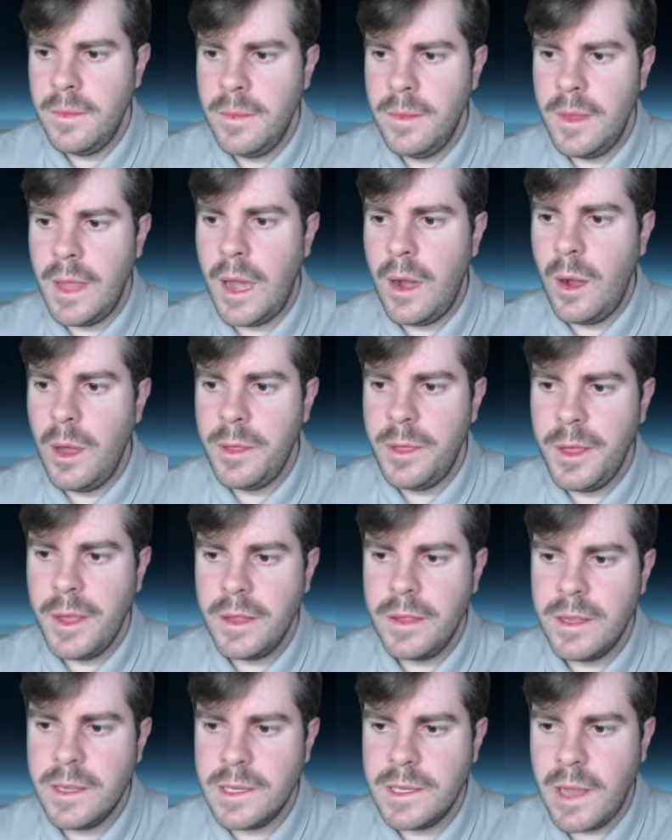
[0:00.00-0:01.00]
Now, I
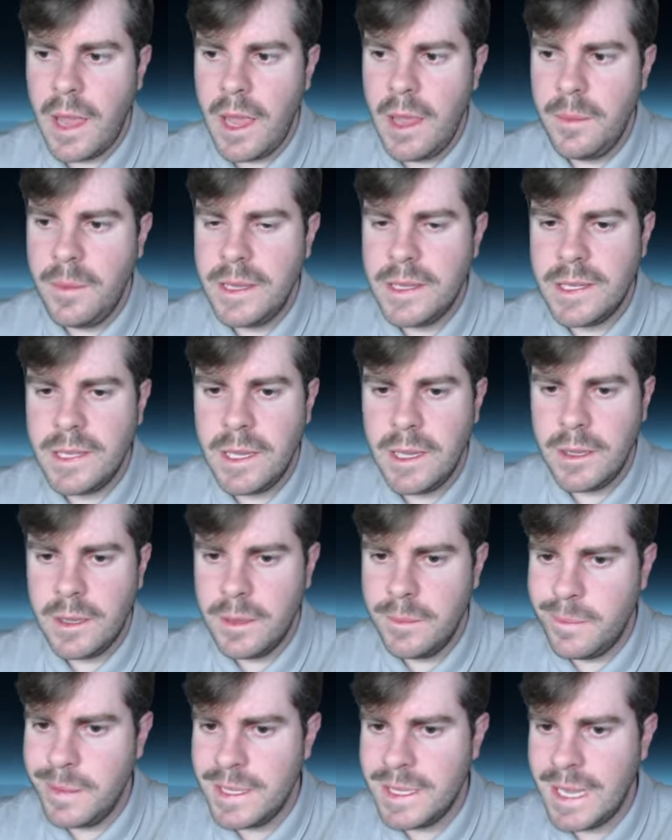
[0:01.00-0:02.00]
think this ABC
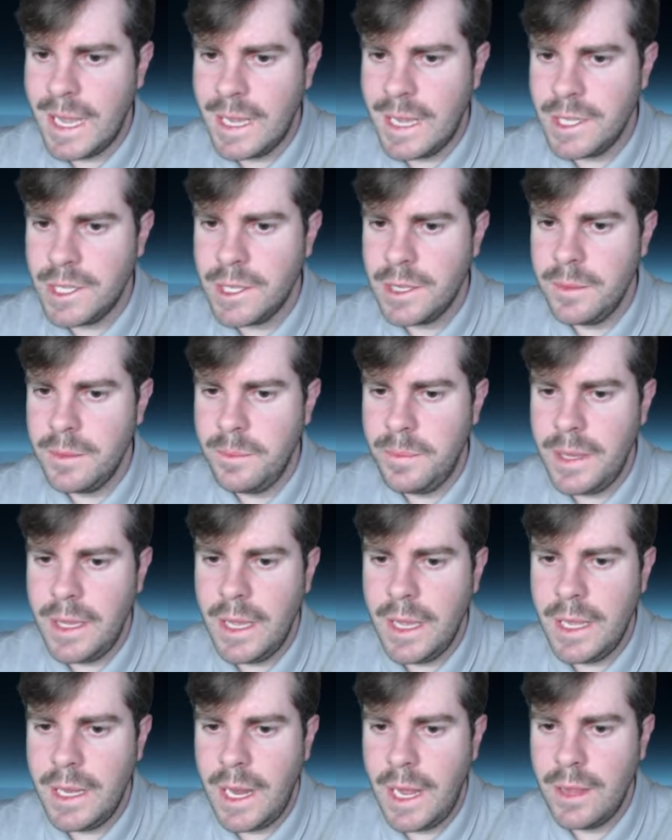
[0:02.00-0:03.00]
could potentially be
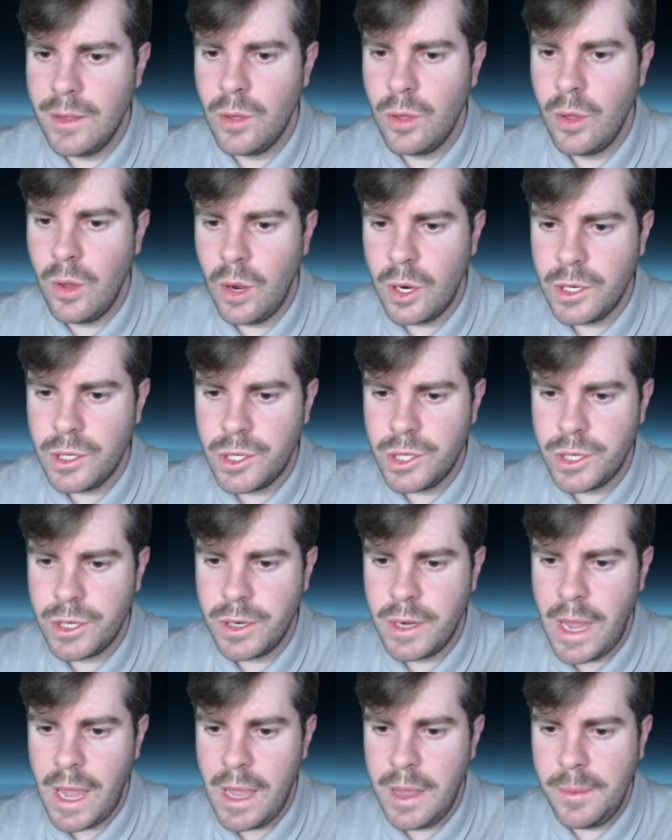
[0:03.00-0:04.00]
in a
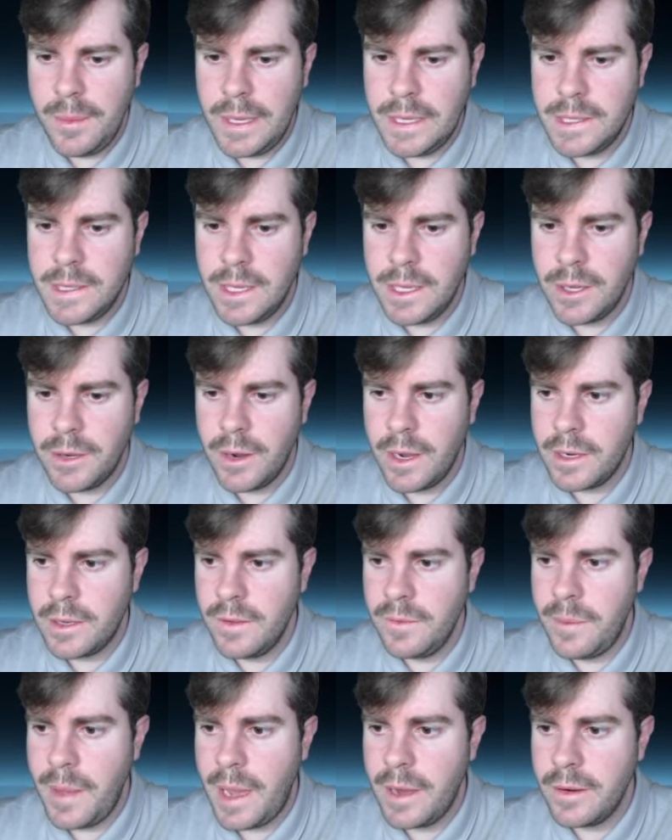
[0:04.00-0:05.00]
larger ABC
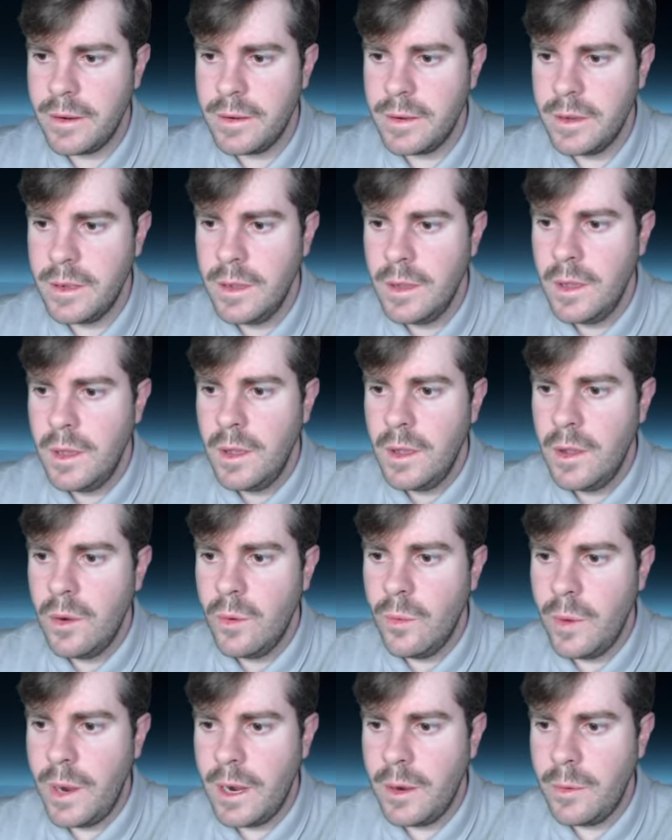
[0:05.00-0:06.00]
corrective pattern,
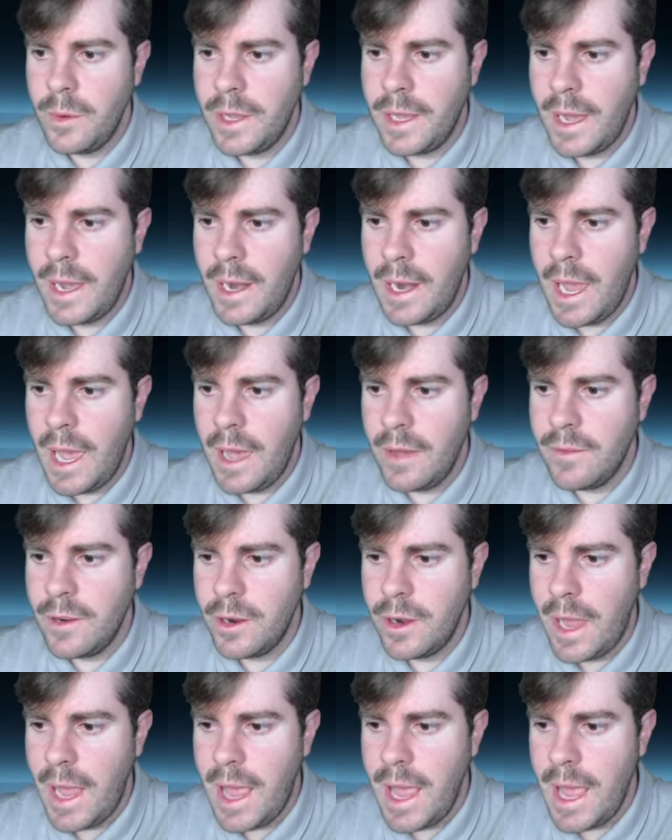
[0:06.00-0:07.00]
where we kind of have
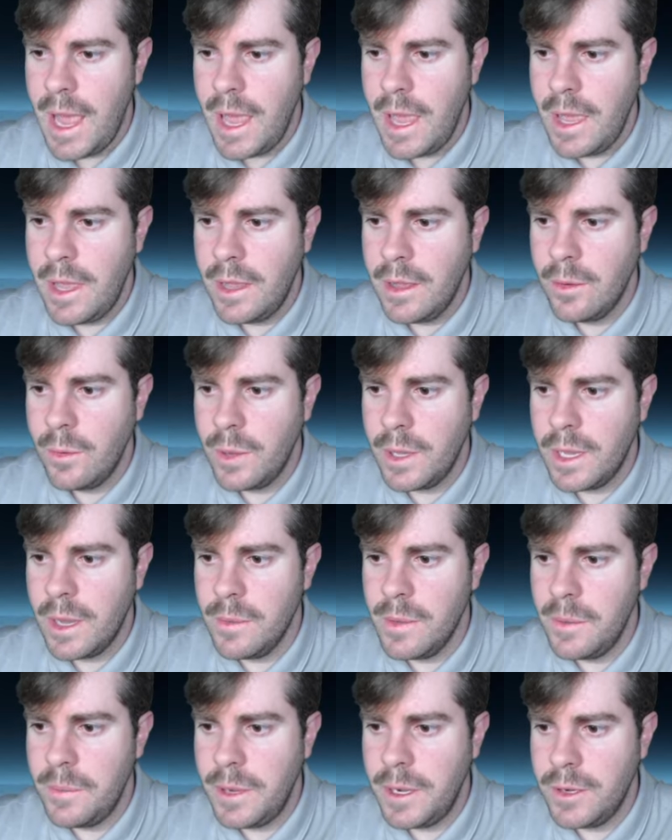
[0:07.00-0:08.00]
our A, we
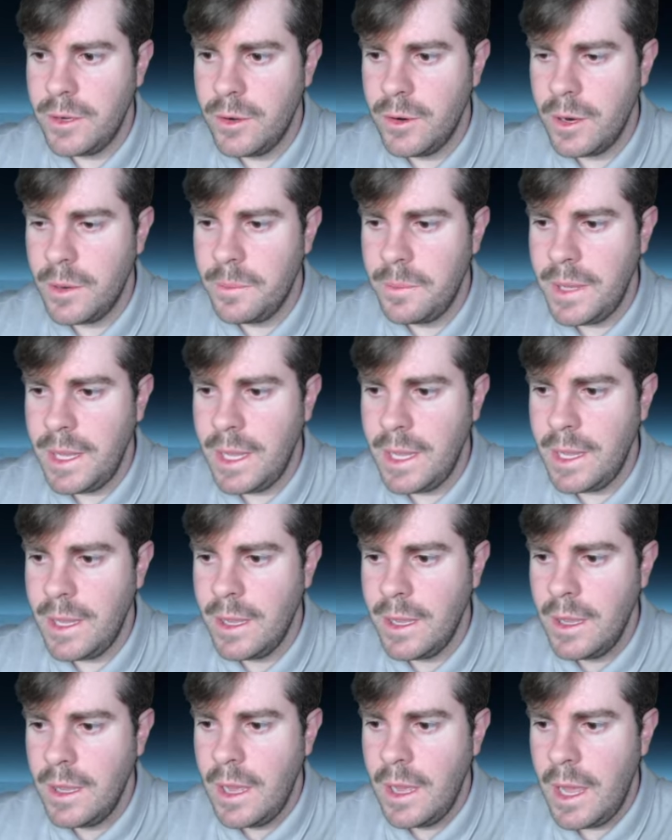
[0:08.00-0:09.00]
come up here to our B,
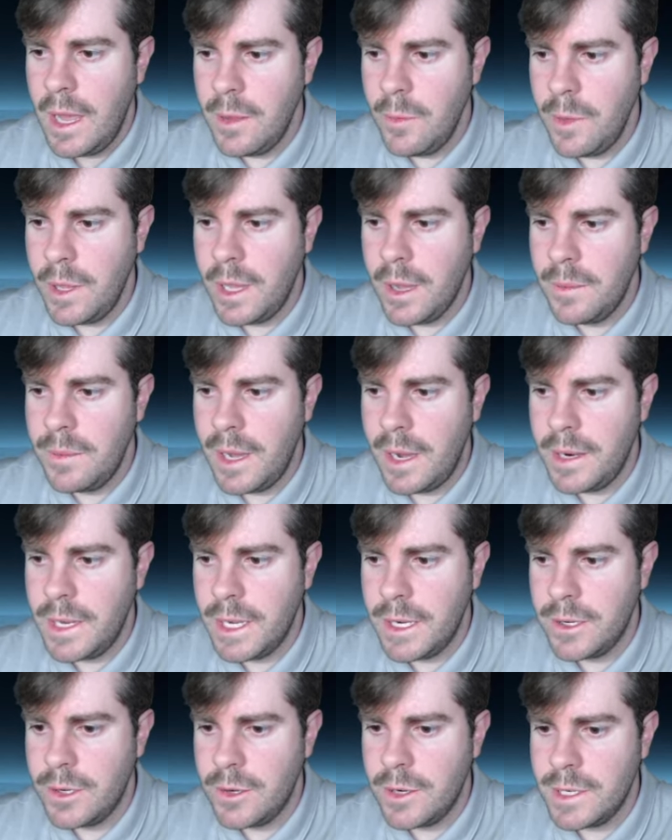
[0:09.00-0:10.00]
and then we come down
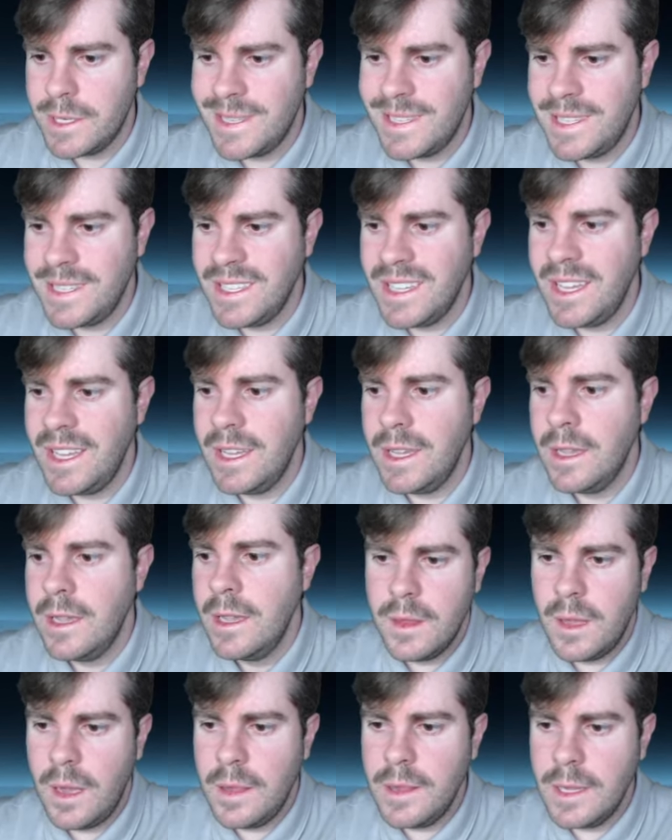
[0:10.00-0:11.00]
here to our C.
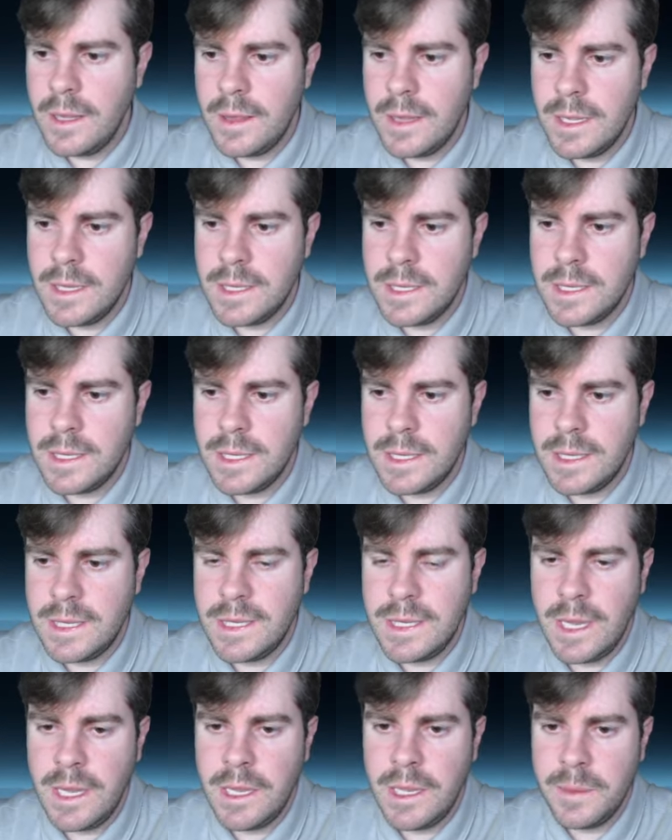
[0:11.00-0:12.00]
I think this
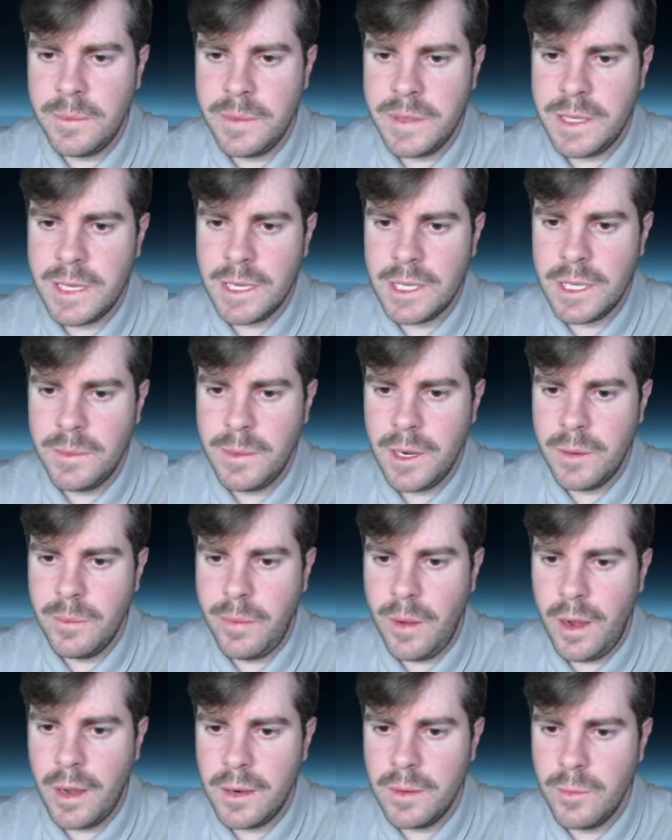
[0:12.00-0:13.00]
C could potentially be our
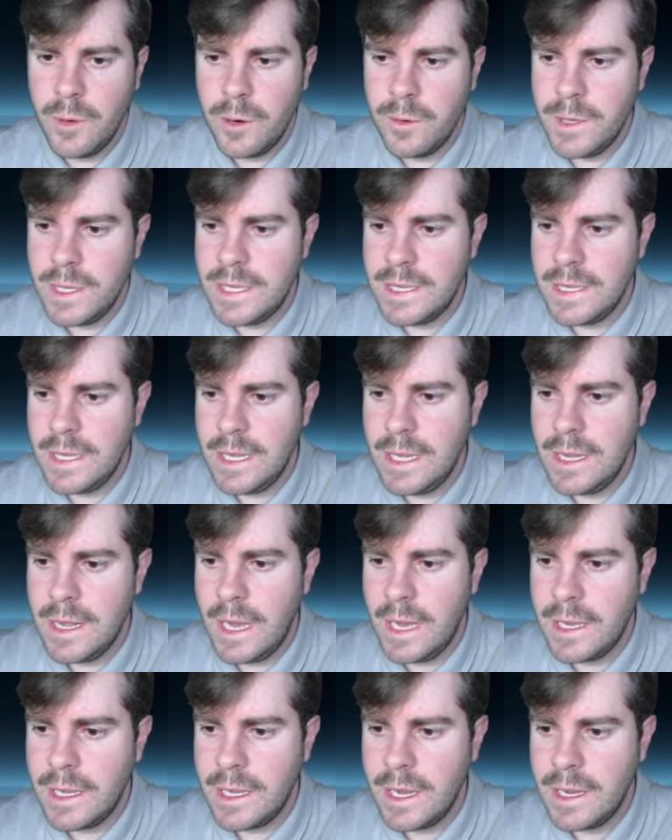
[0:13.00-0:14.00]
bottom, where we see
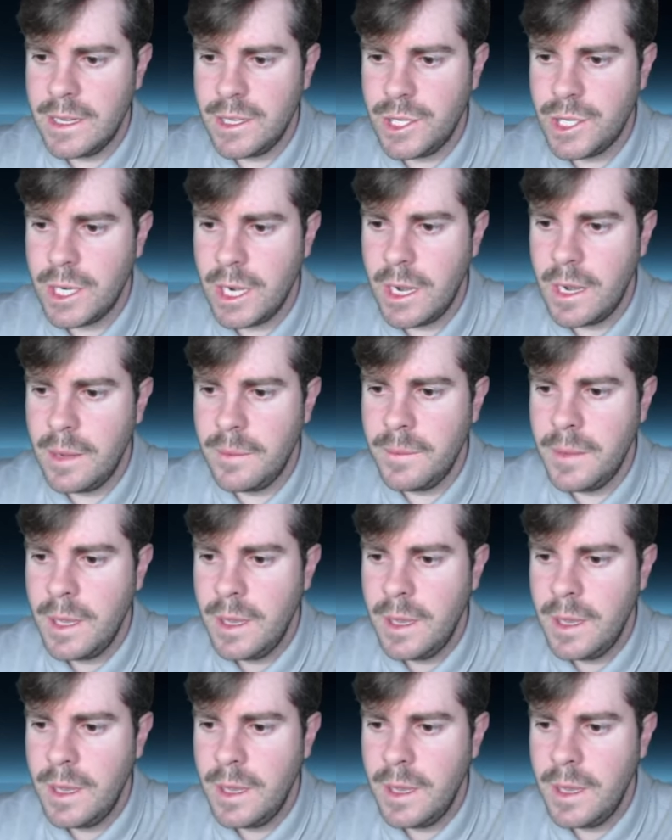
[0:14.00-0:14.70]
that kind of chop,